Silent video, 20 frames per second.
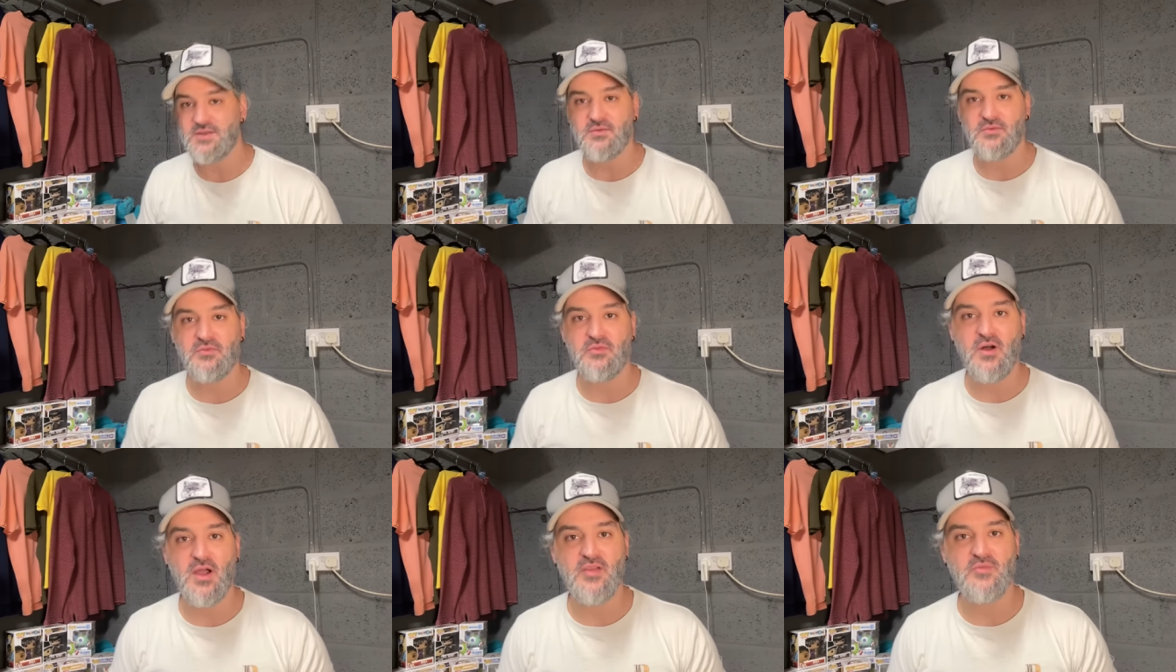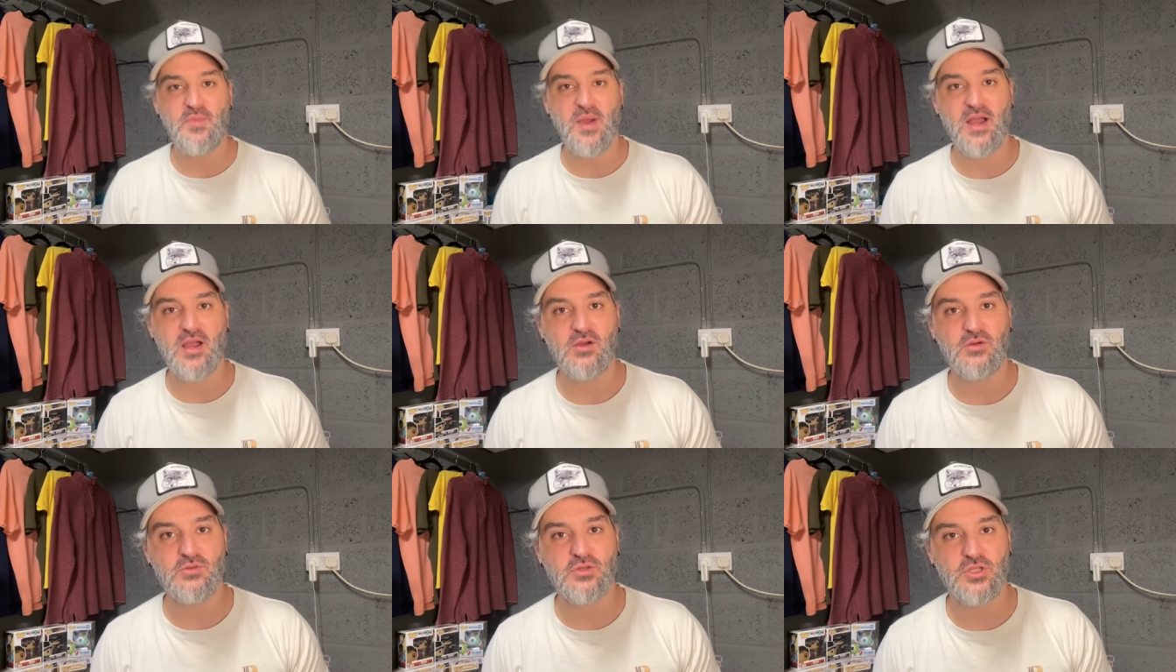
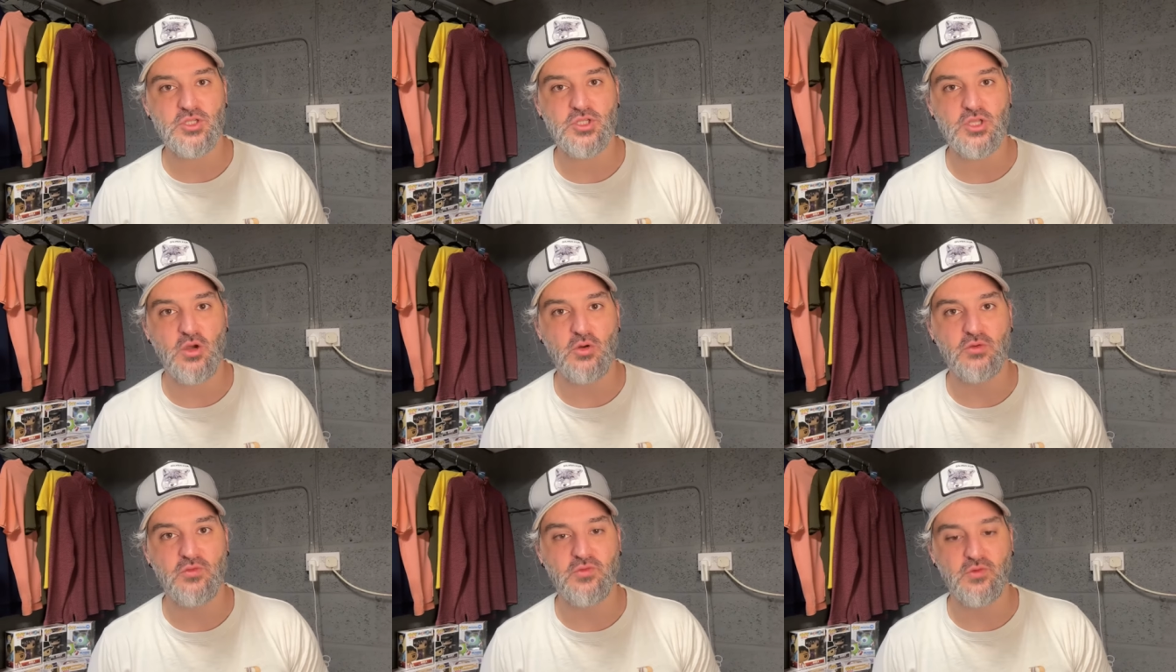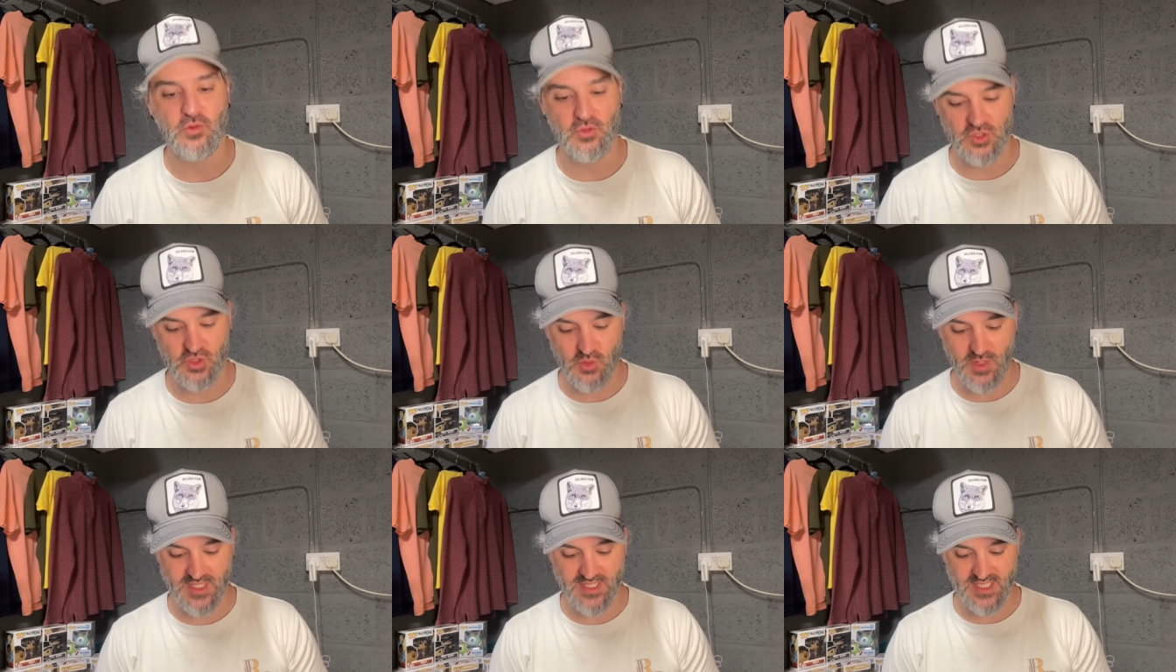£5, sold for
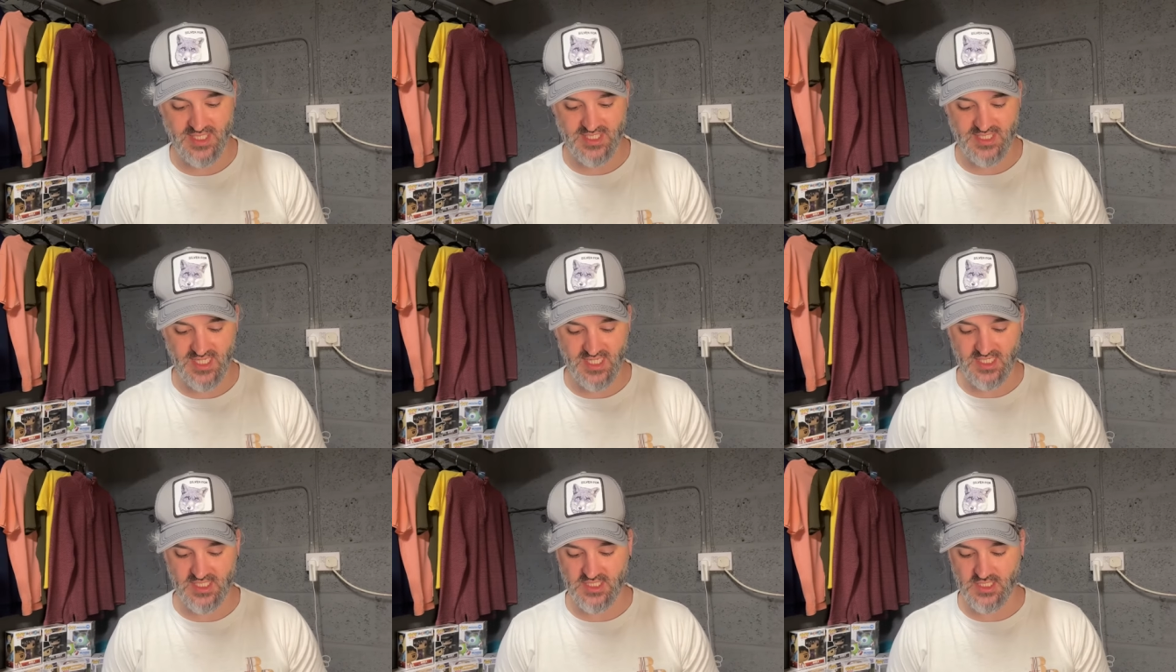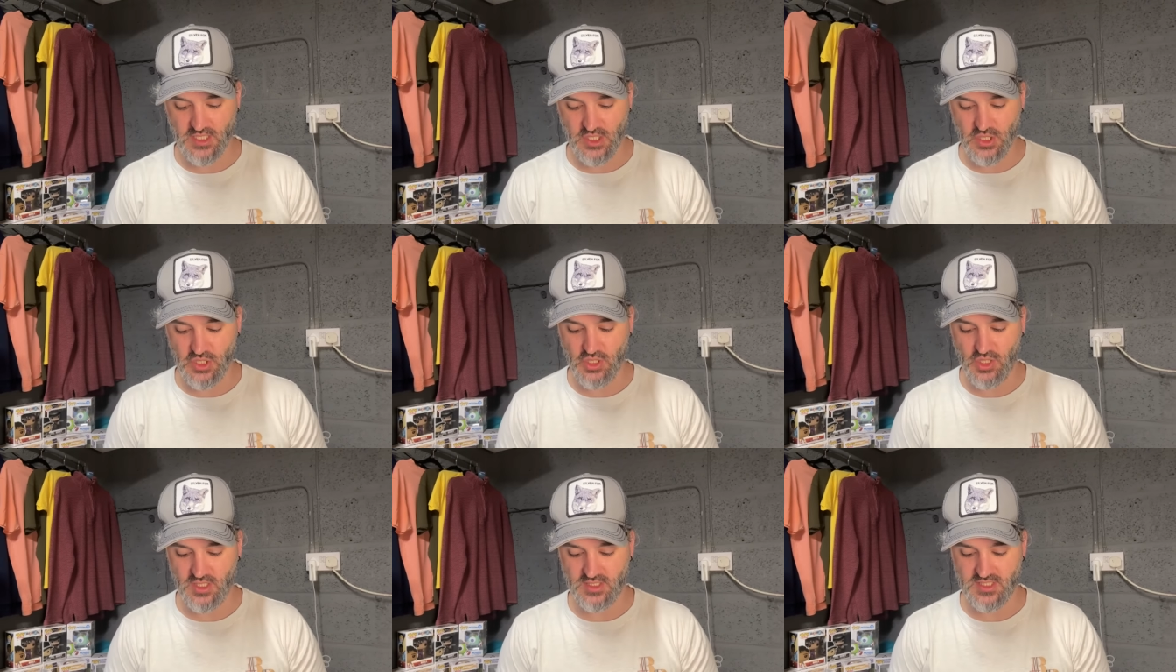twenty six
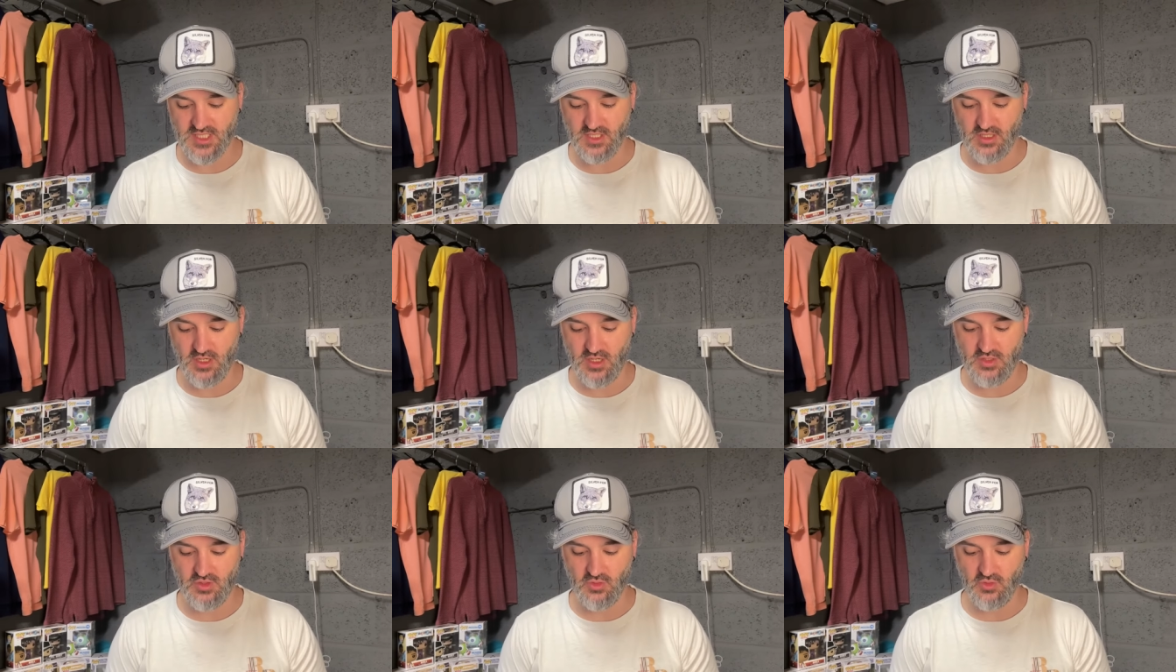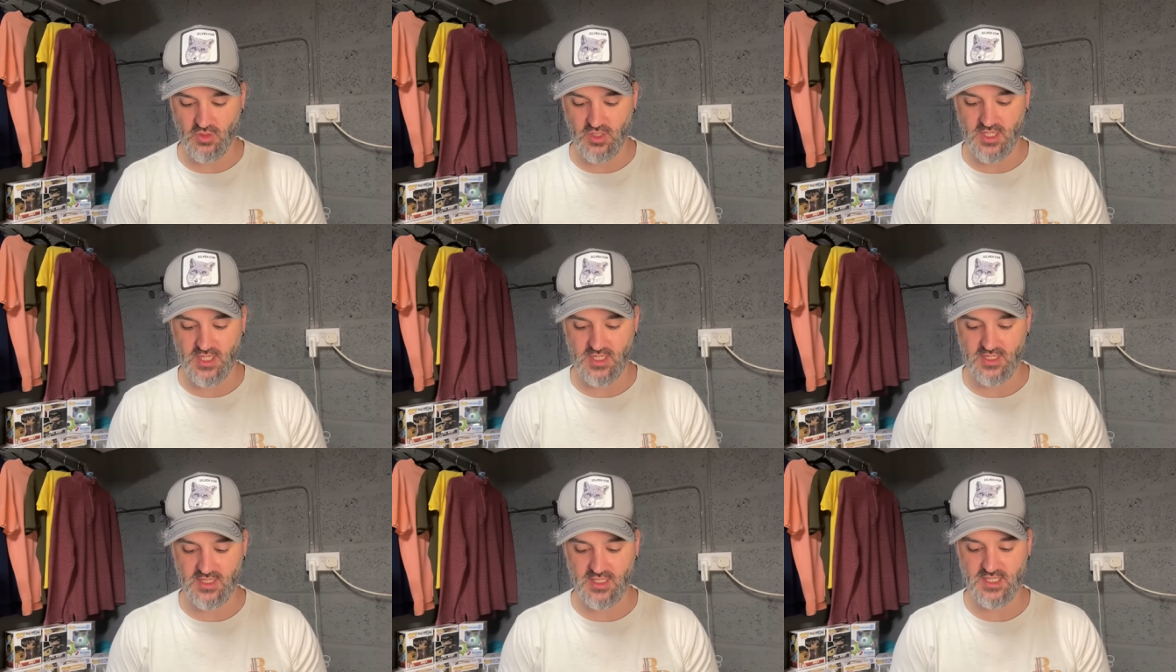ninety nine. All
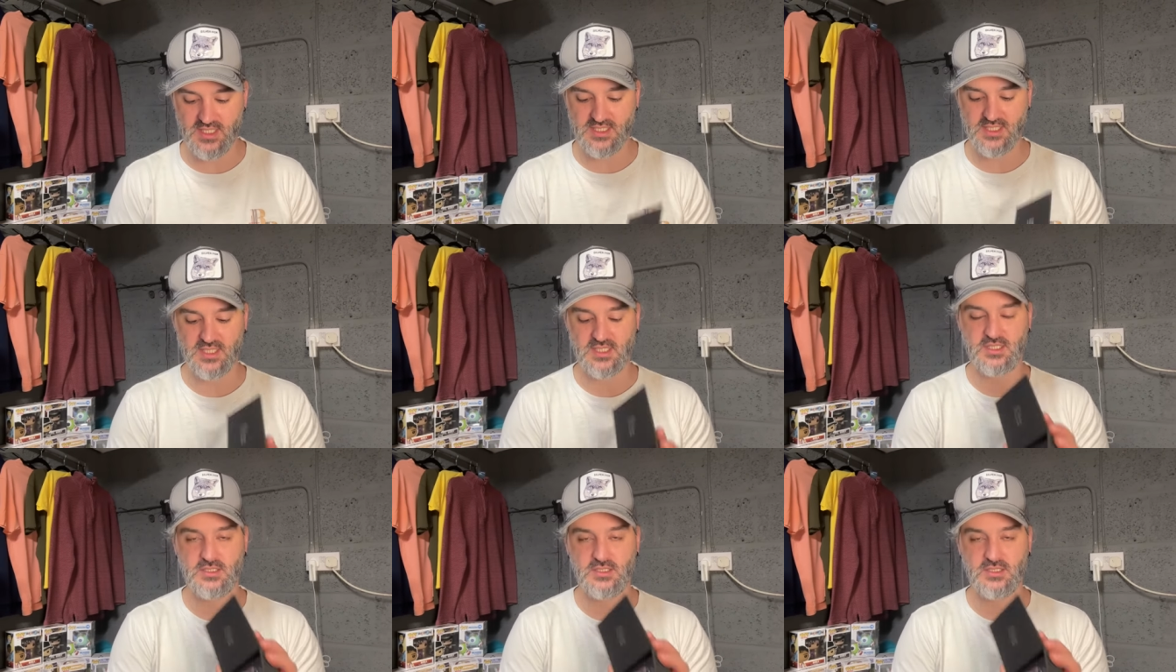in is this